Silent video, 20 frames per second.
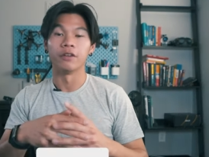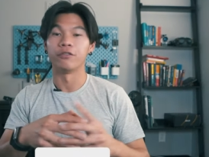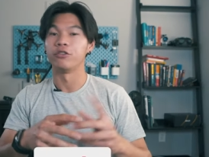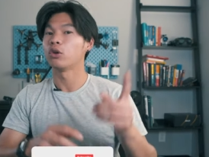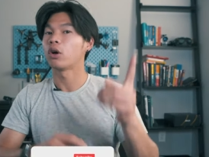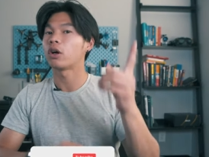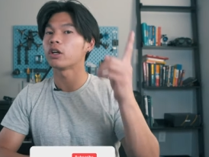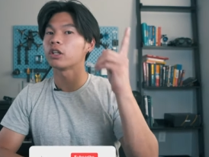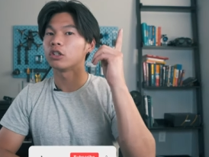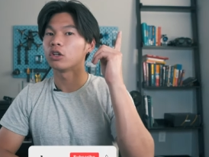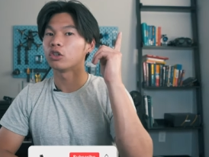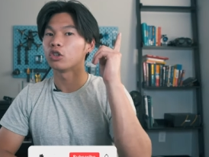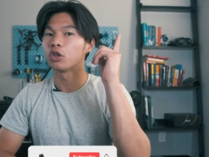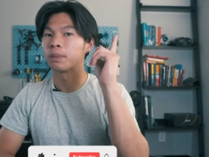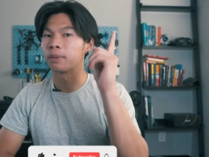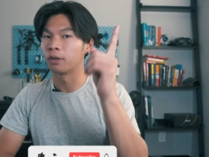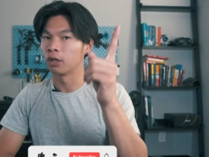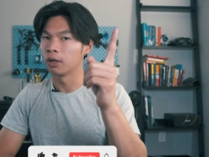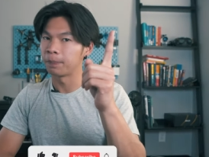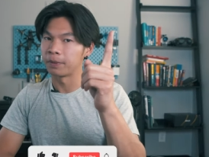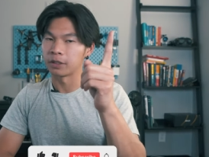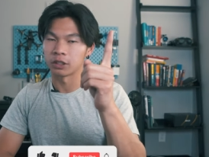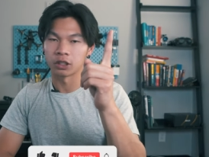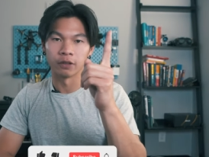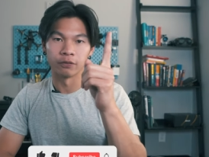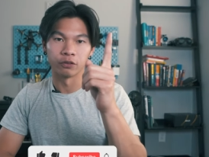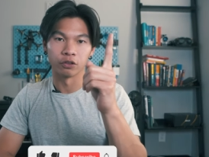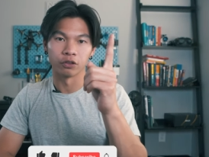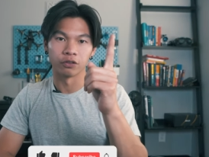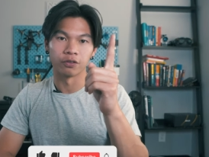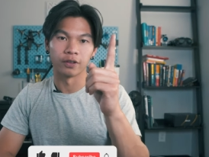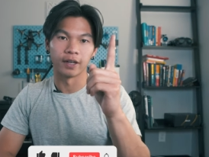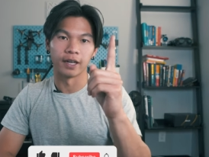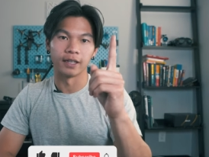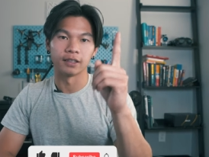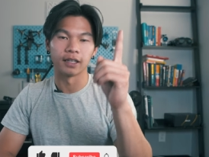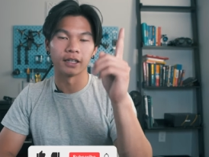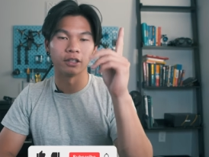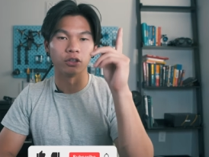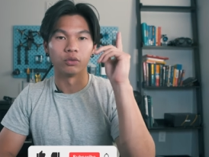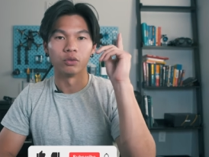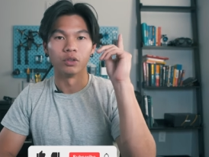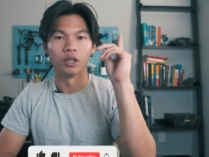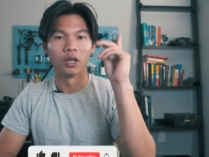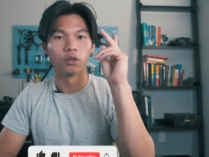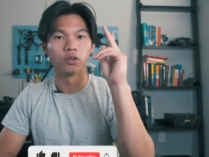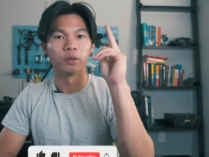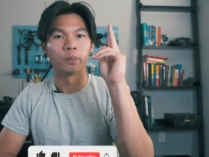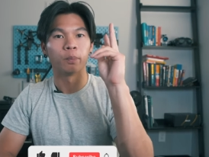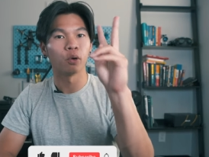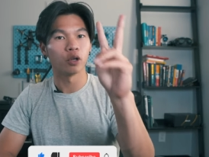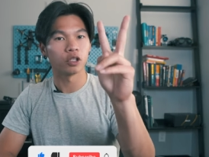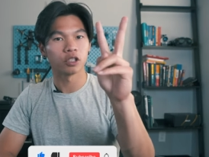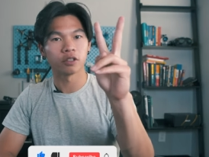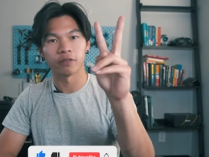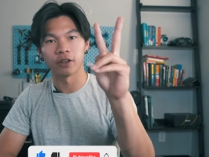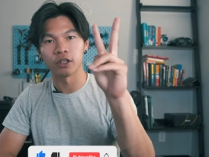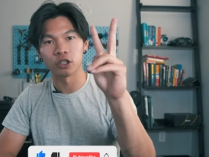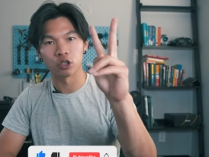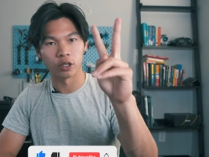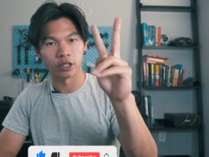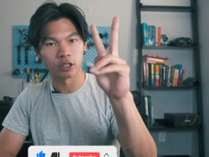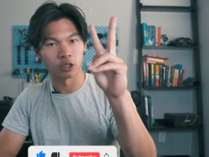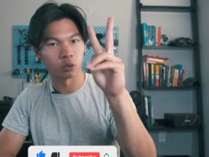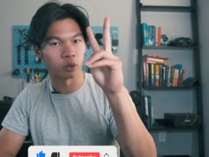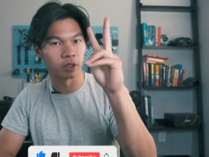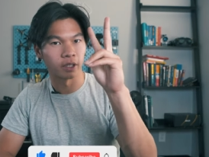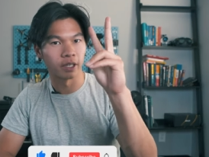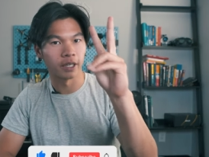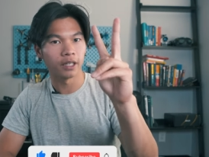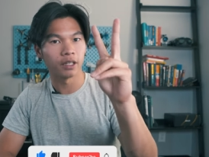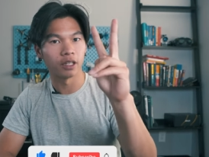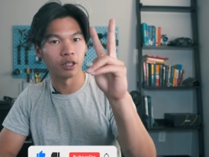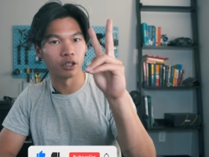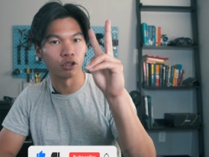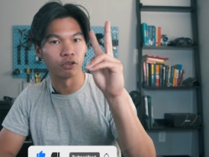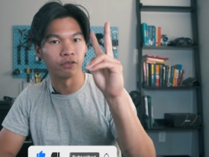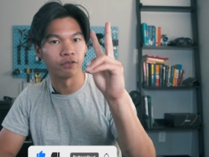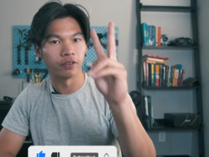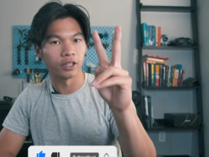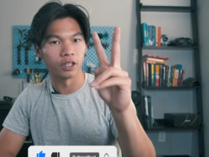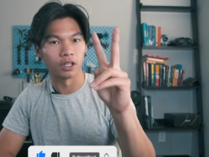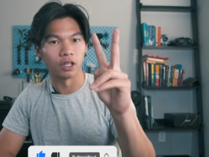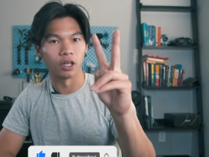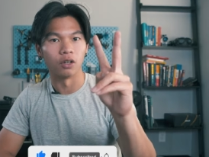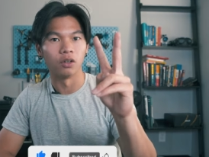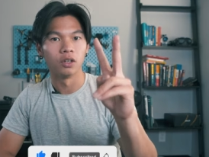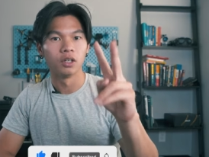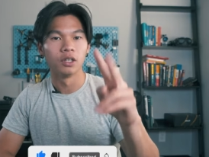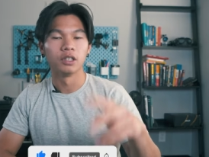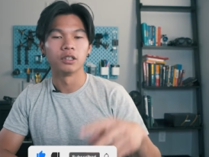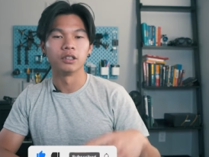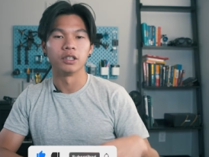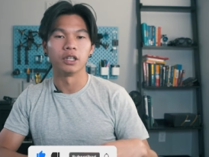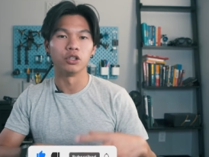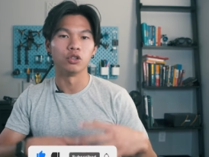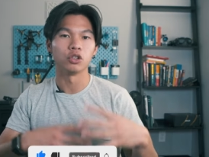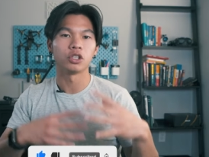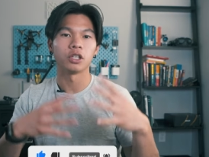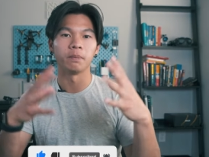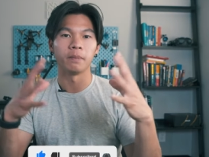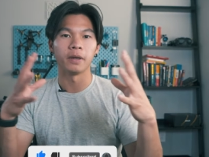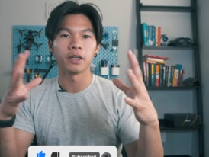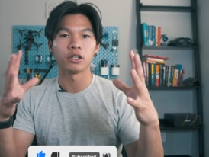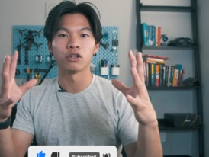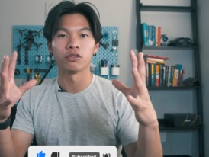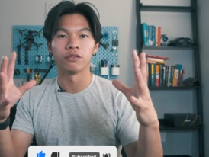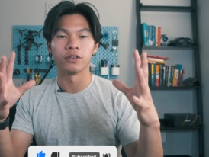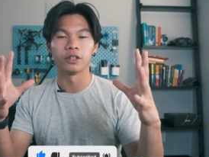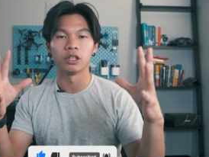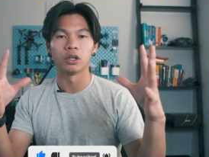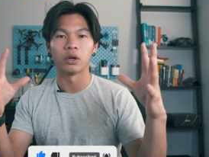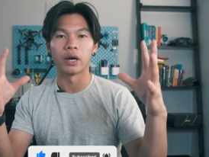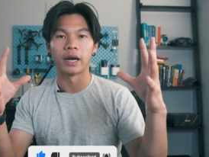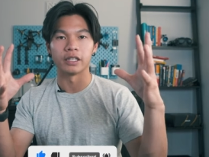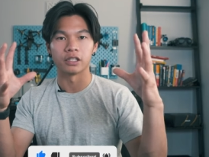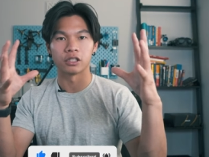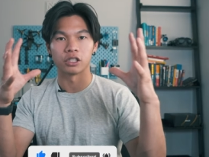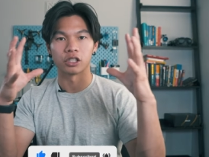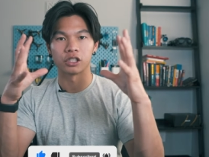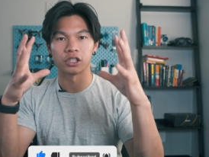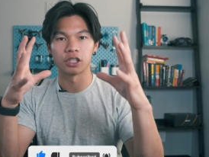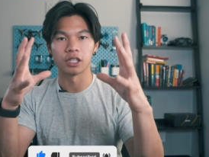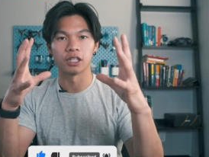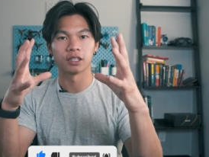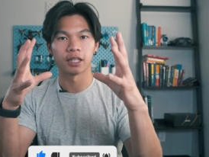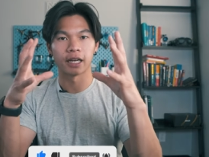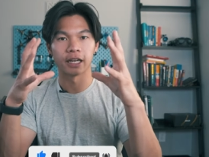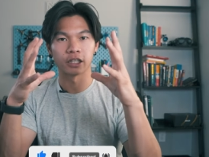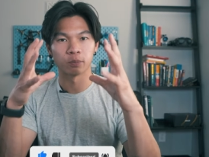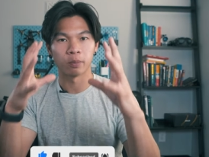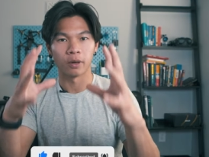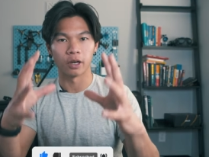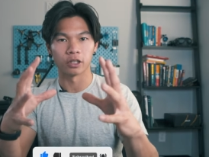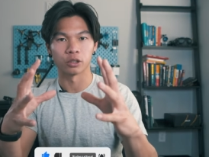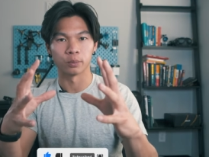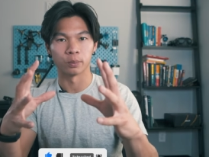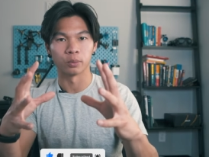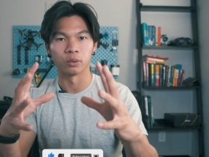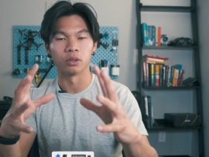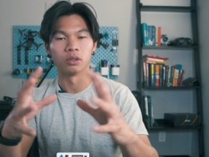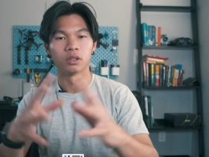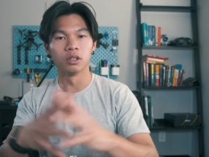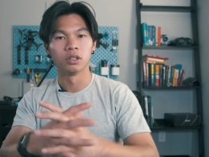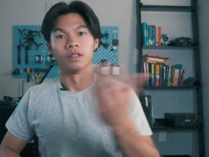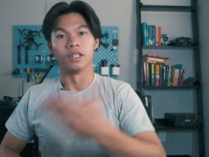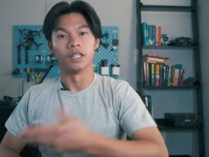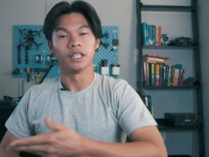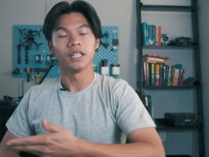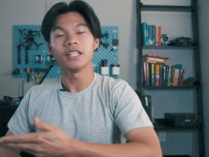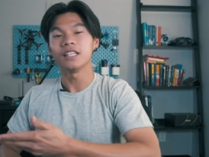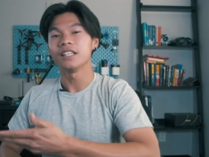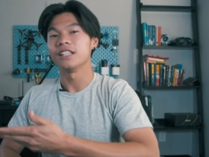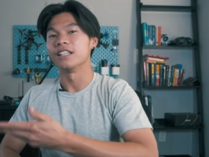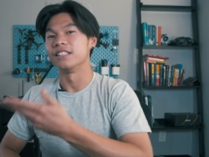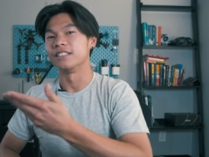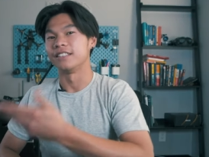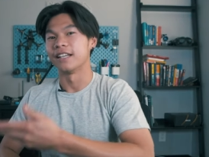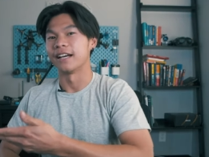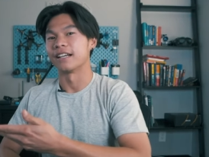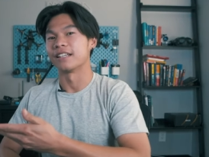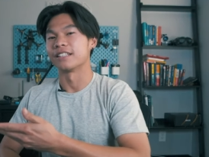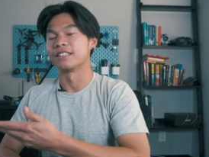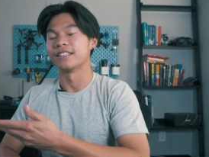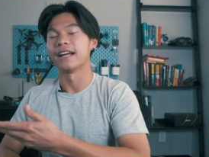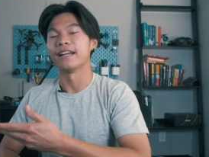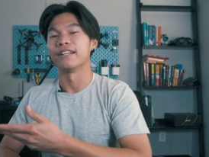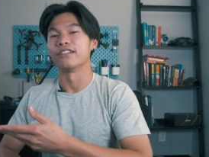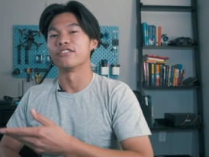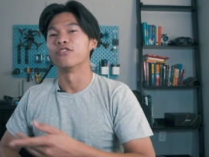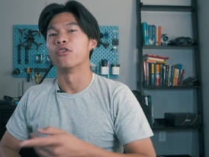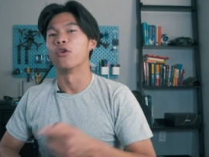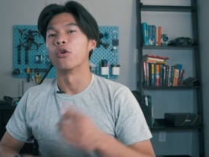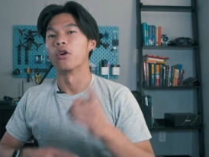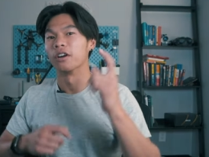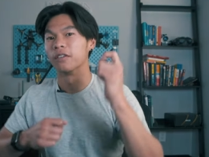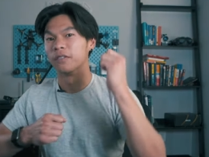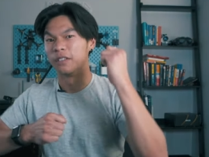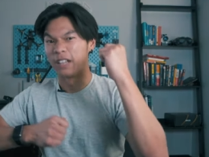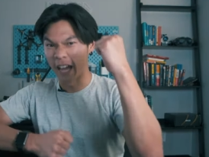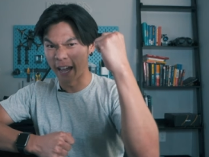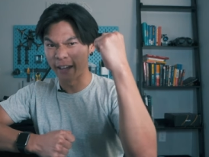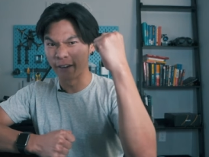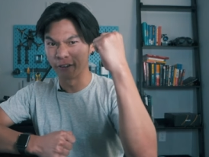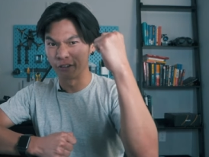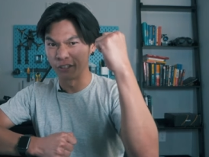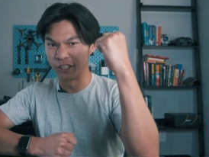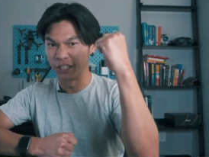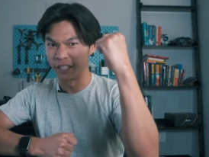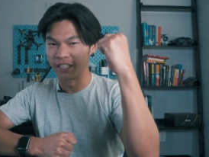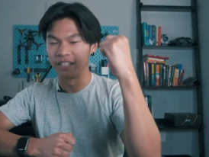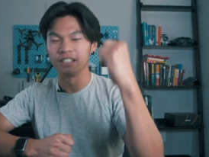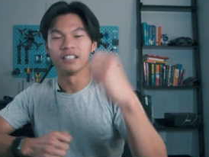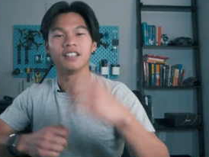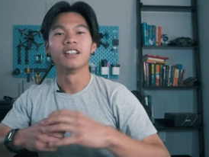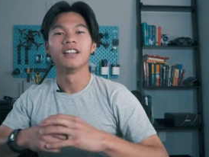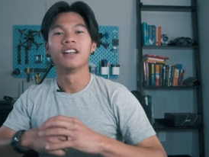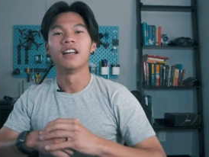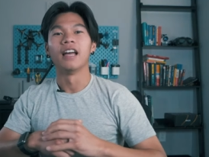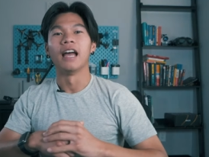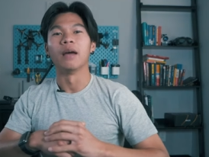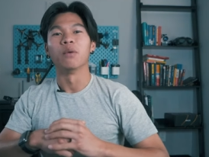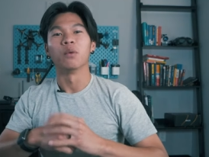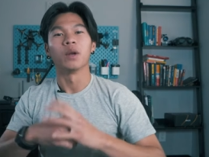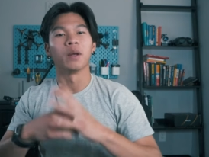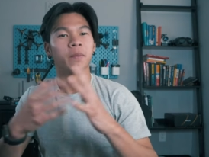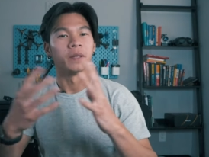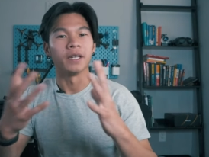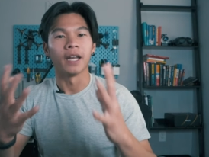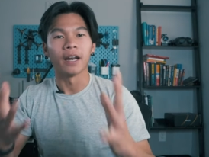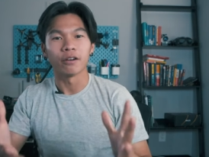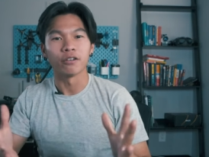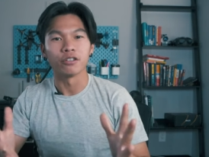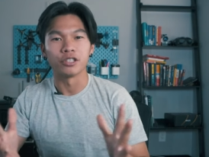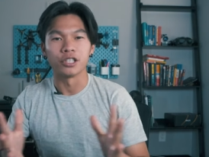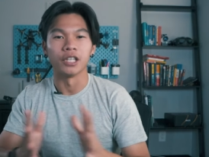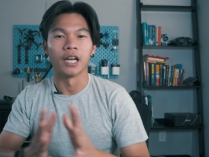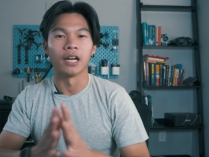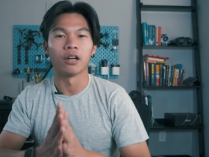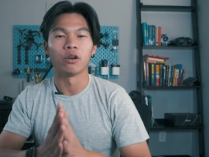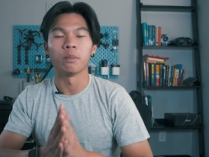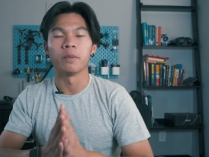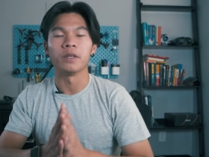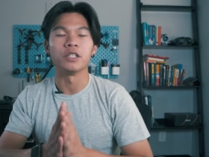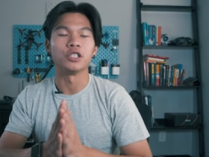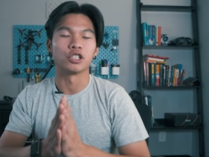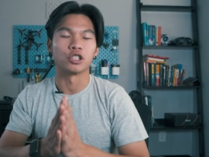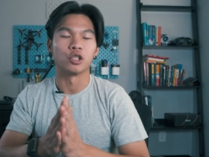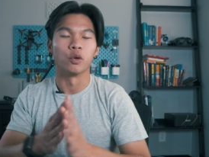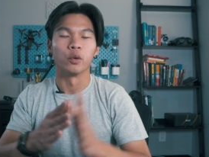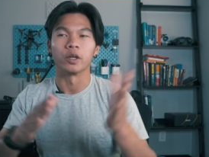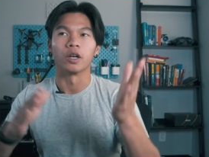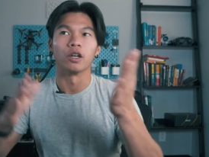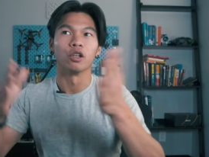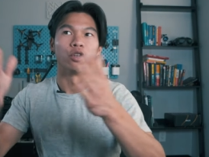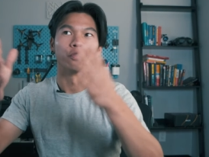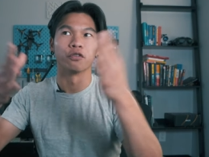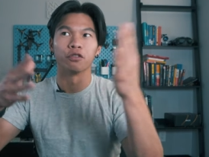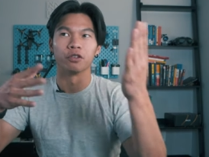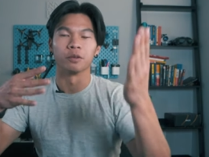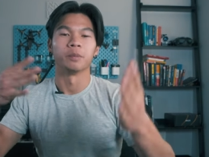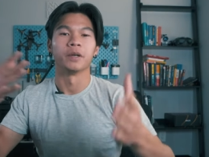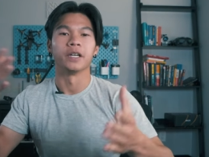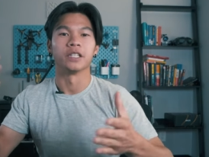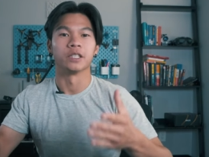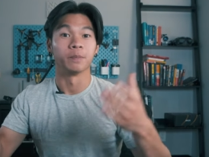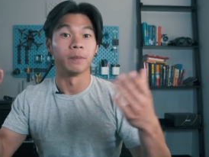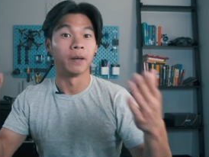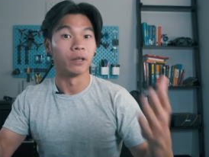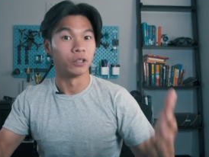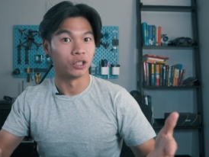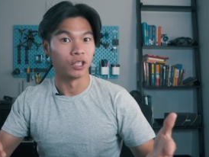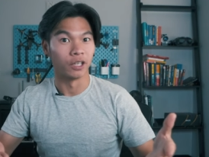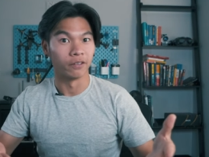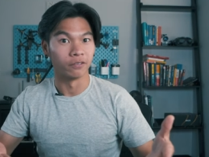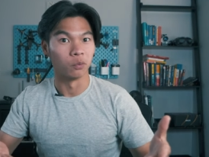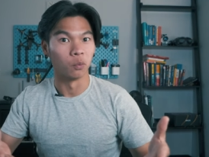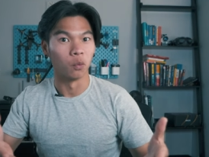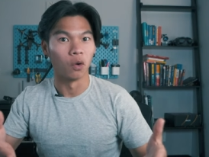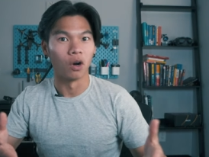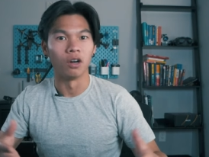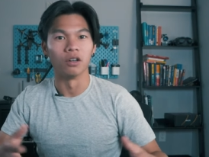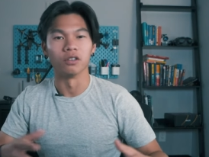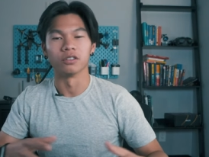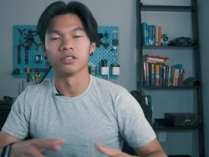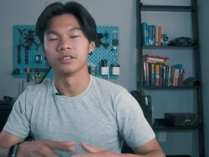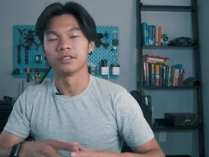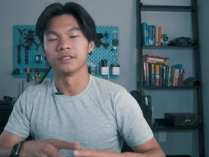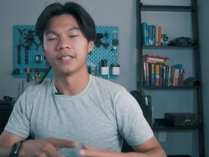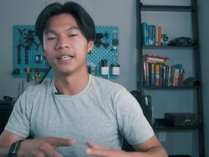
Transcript: If you already know your purpose of your flight and you know the points of interest you want to hit in your video, then you can make your video as succinct as possible. The E in tech stands for energy. And when I mean energy, I don't mean just going all over the place and bouncing off the walls.